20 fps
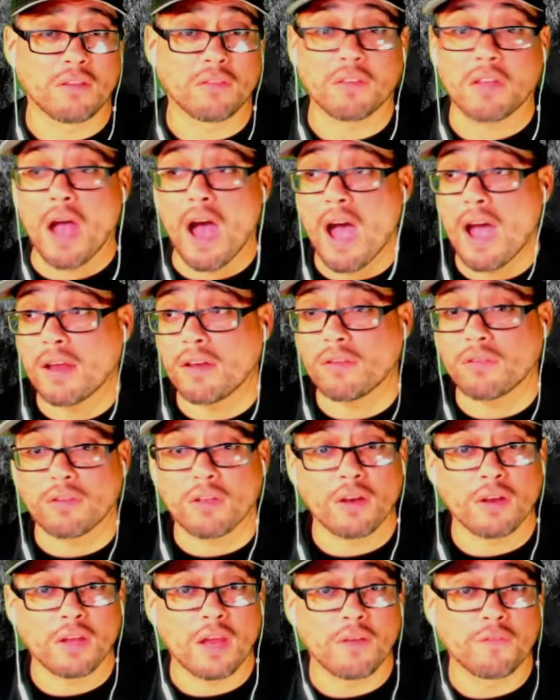God is going
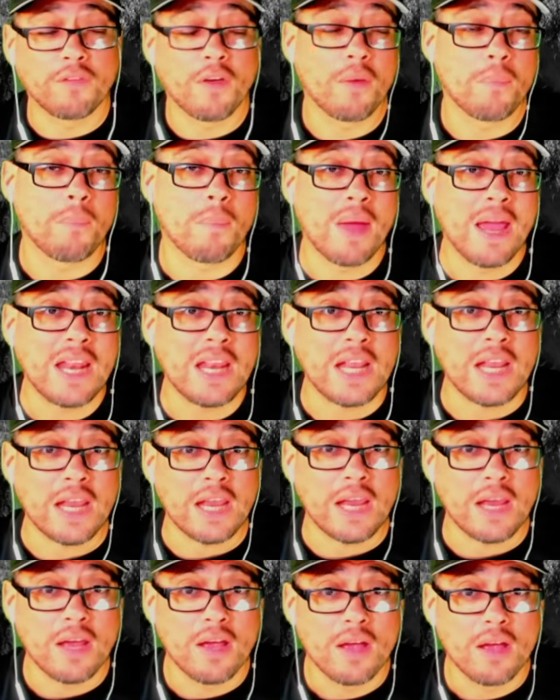to give up
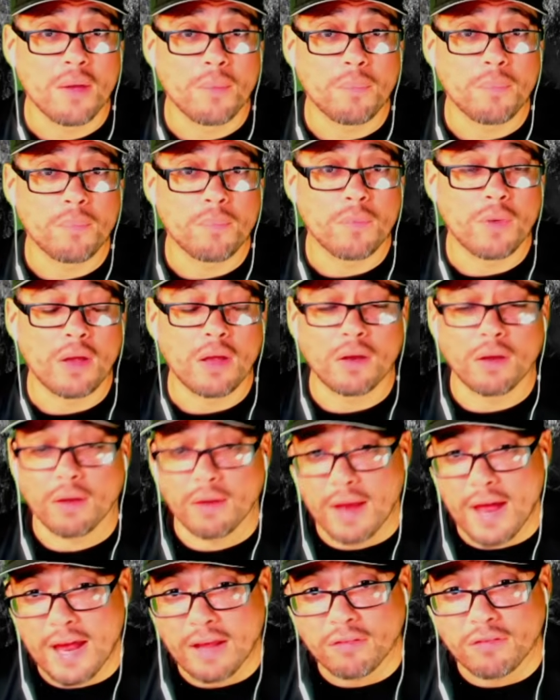many in the
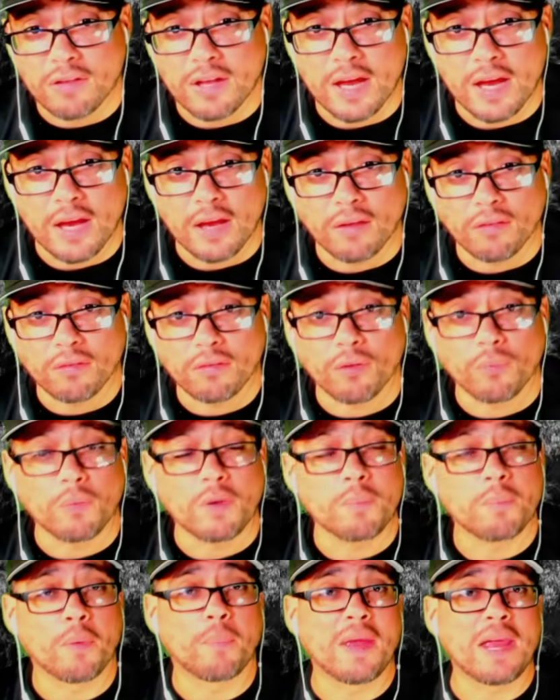last days, the
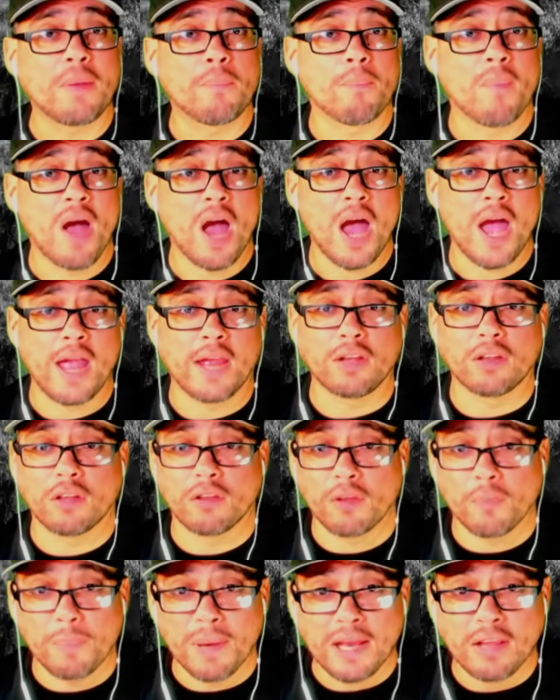reprobate mind, the
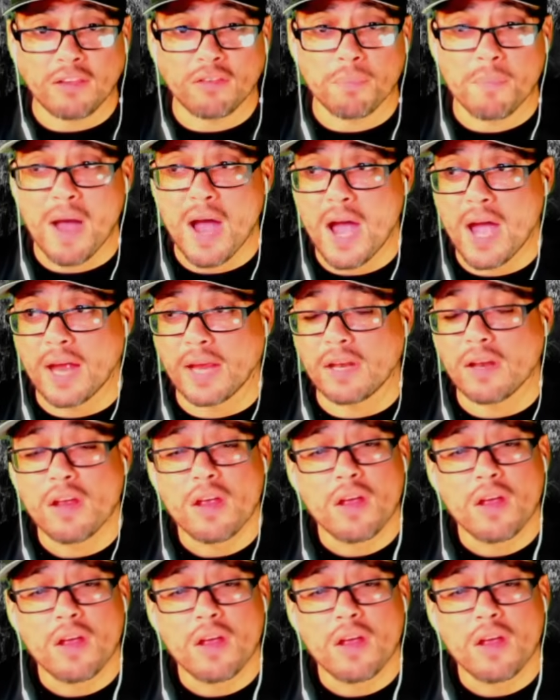debates mind.